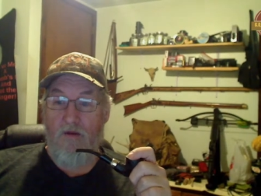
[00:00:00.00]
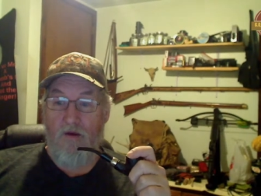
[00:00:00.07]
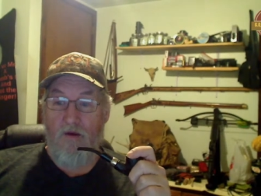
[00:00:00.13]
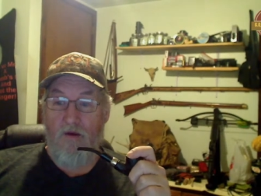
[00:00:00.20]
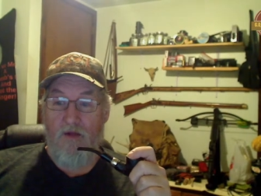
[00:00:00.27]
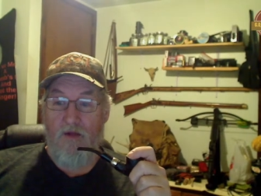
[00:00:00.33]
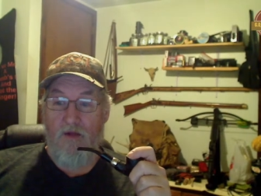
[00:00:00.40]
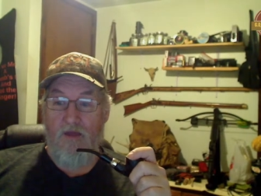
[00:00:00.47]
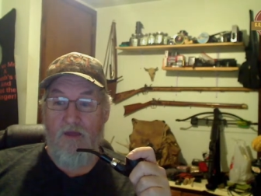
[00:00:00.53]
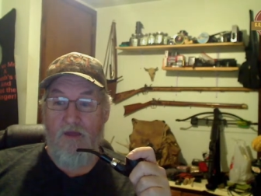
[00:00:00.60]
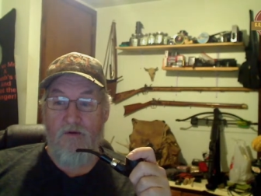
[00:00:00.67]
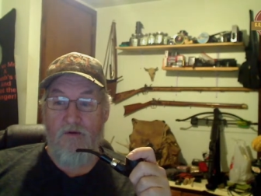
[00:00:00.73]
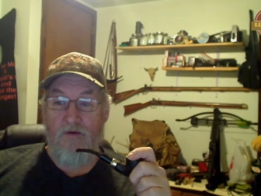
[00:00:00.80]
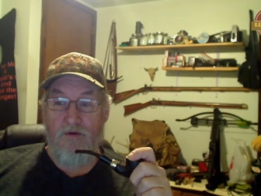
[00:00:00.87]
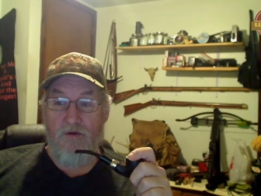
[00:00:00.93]
I need to get
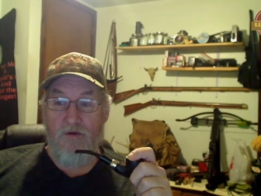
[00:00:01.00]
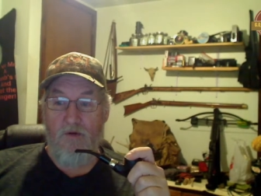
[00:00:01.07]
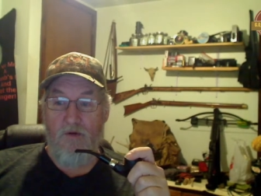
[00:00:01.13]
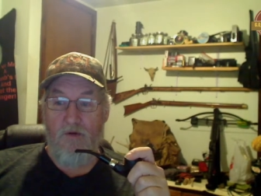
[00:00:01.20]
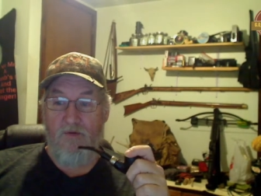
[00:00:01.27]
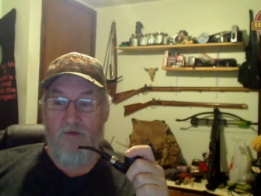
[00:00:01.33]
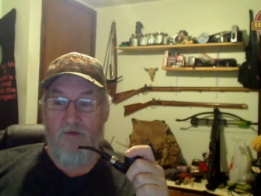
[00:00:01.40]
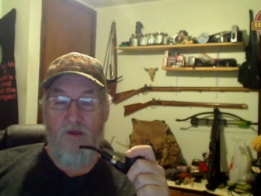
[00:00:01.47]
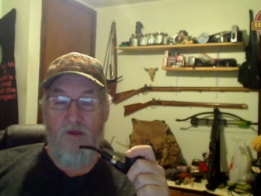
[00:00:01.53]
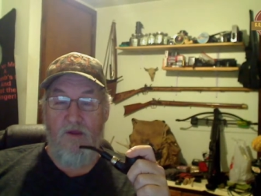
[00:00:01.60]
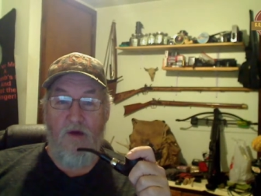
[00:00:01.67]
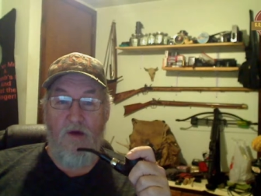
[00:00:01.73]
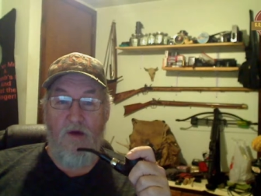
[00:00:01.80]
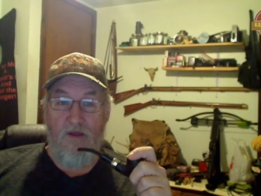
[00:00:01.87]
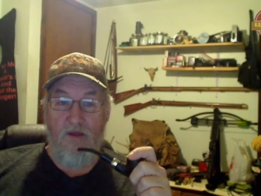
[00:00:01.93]
in touch with him and see
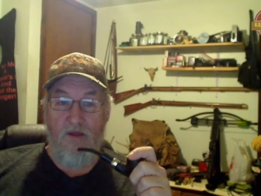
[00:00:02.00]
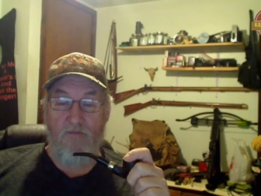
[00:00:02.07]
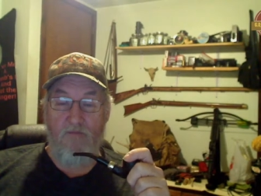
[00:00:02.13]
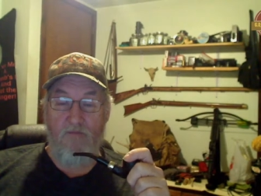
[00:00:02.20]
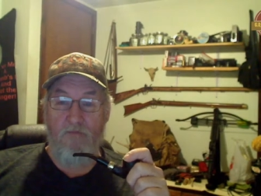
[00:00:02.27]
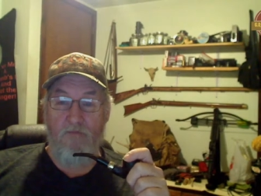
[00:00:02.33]
if I can